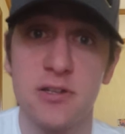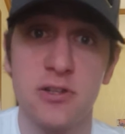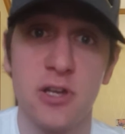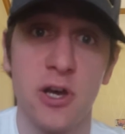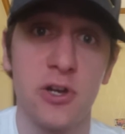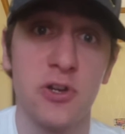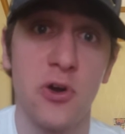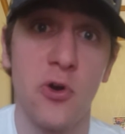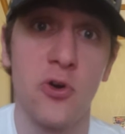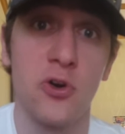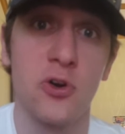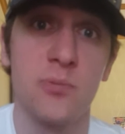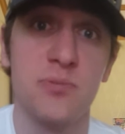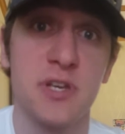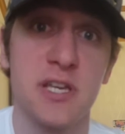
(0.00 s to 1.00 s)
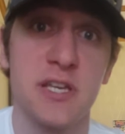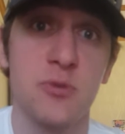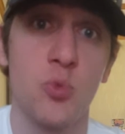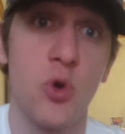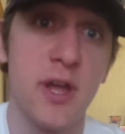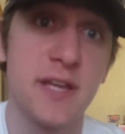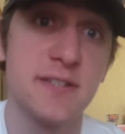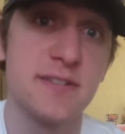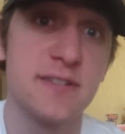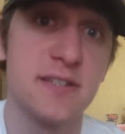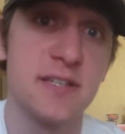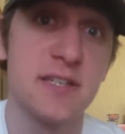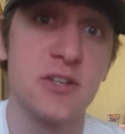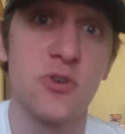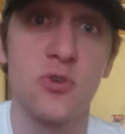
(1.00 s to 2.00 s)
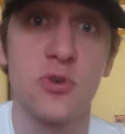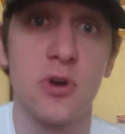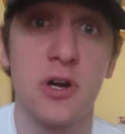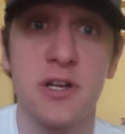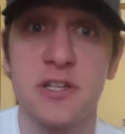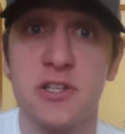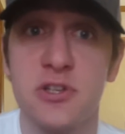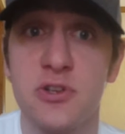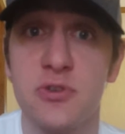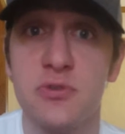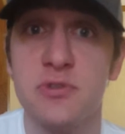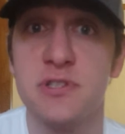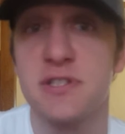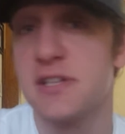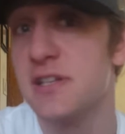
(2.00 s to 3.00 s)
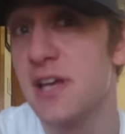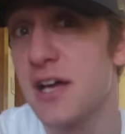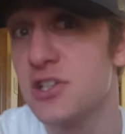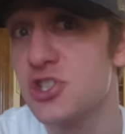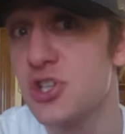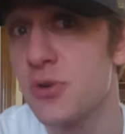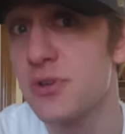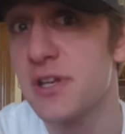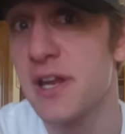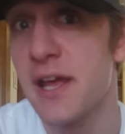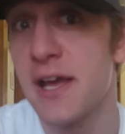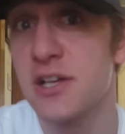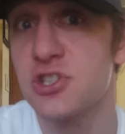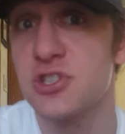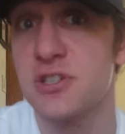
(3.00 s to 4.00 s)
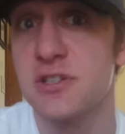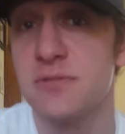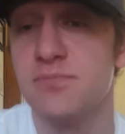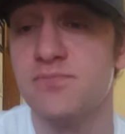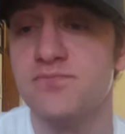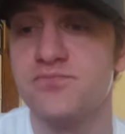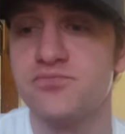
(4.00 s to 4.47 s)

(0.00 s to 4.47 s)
None are being wasted or unused, not shown in action.